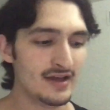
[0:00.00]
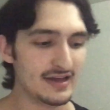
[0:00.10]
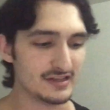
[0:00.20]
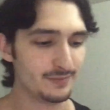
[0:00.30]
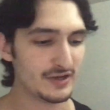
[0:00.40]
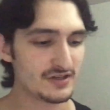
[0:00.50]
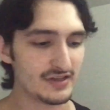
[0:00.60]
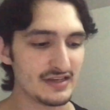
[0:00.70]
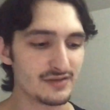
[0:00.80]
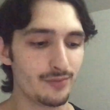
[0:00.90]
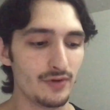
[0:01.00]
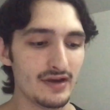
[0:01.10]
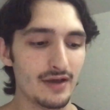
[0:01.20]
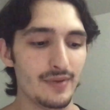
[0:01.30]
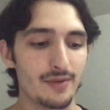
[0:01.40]
especially his
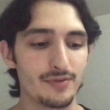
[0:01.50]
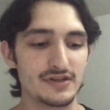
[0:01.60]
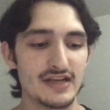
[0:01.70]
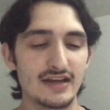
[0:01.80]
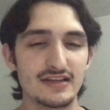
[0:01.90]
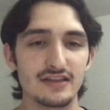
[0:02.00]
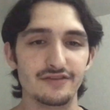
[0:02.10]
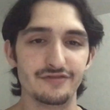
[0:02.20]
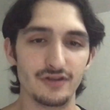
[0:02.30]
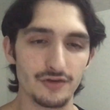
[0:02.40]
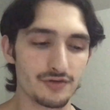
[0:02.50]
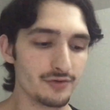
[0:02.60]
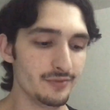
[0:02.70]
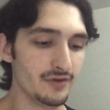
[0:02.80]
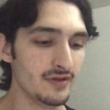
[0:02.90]
point about protecting the
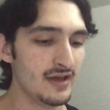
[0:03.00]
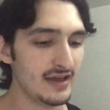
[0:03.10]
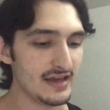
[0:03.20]
vulnerable,